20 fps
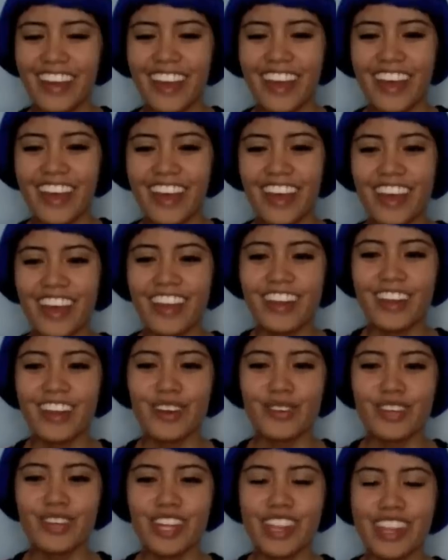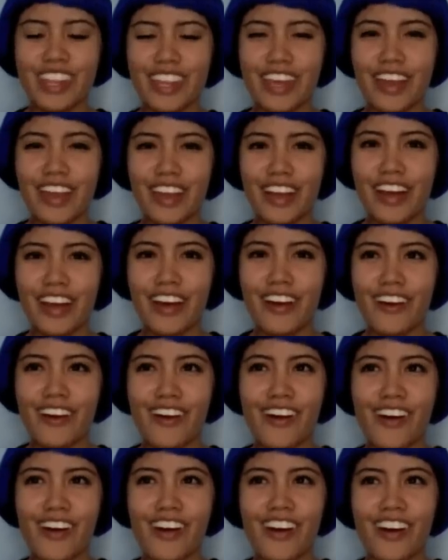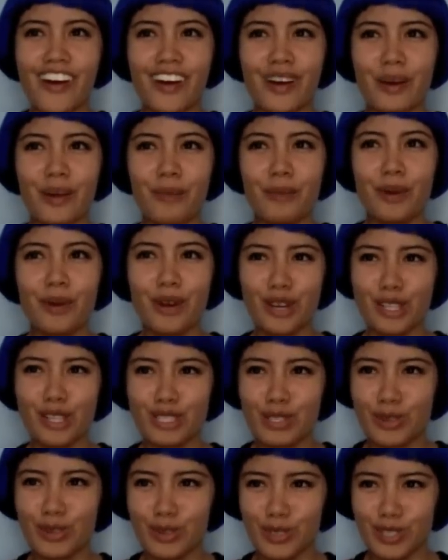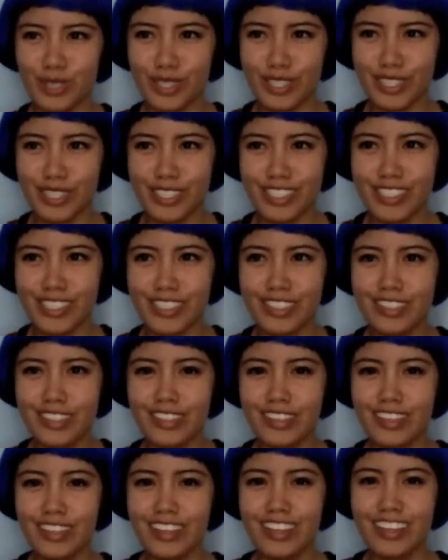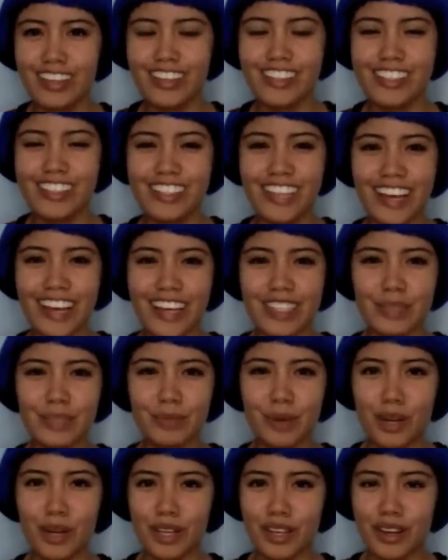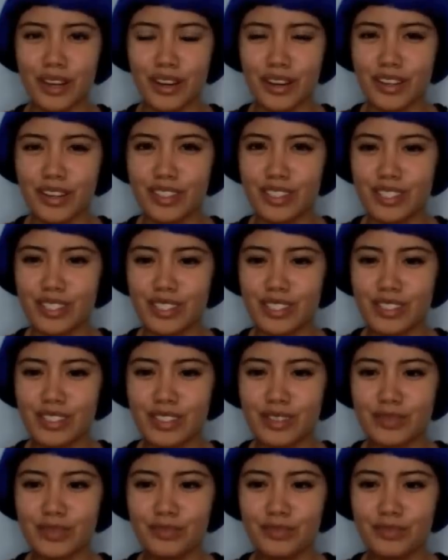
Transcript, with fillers: And I want to thank our purse holders slash bodyguards